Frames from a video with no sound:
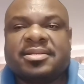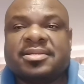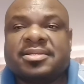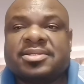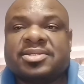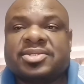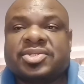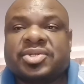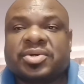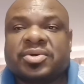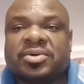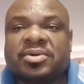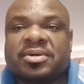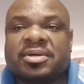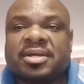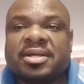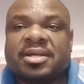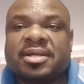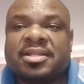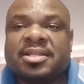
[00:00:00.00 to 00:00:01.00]

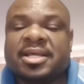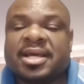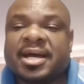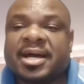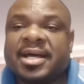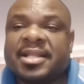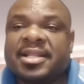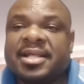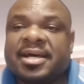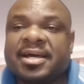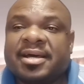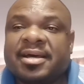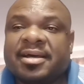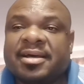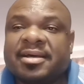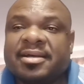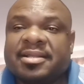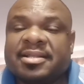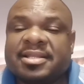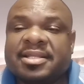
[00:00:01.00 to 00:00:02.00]
So the other
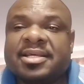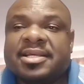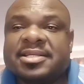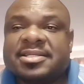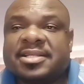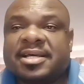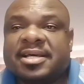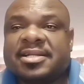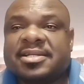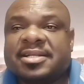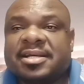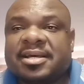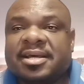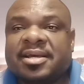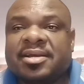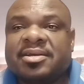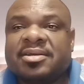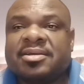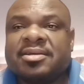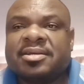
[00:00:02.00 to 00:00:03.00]
thing is that
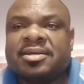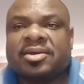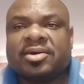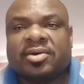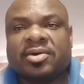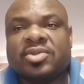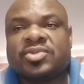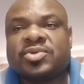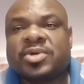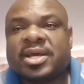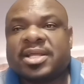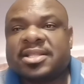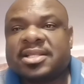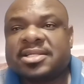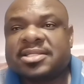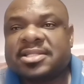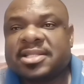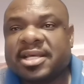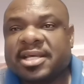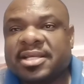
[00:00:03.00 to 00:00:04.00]
also at
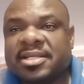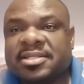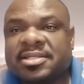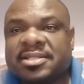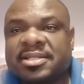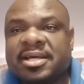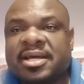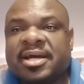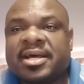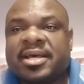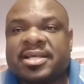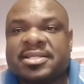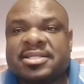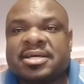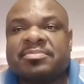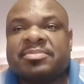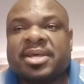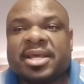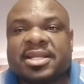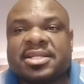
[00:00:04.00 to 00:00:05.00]
this stage, there are
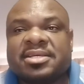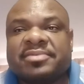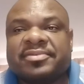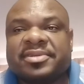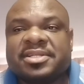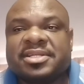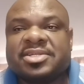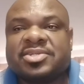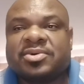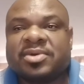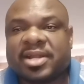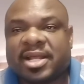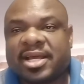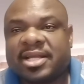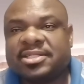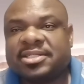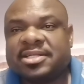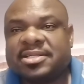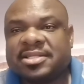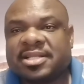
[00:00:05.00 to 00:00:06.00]
some activities or
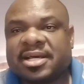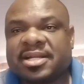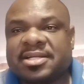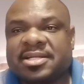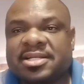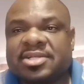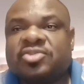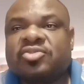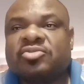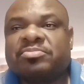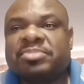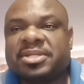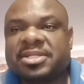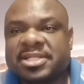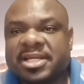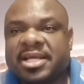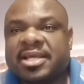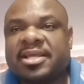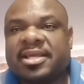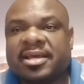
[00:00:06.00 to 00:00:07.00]
actions that need to be
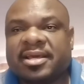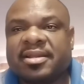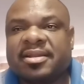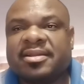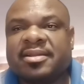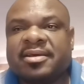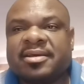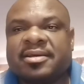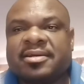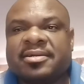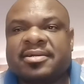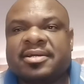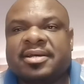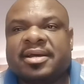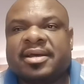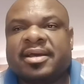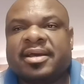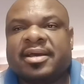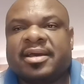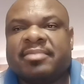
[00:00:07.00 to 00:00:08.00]
taken
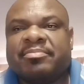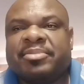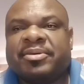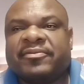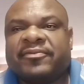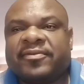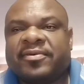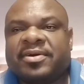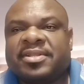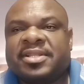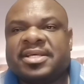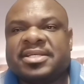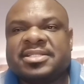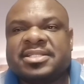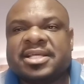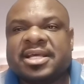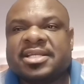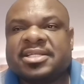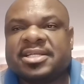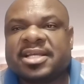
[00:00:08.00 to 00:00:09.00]
before the
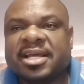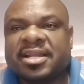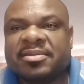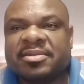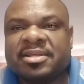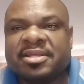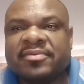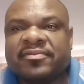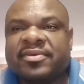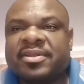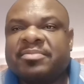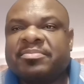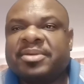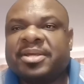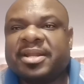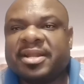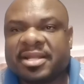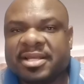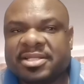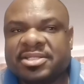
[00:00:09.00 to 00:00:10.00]
stage can even
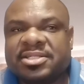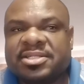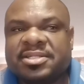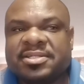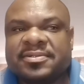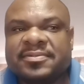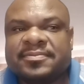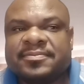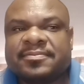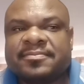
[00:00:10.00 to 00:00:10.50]
be reached.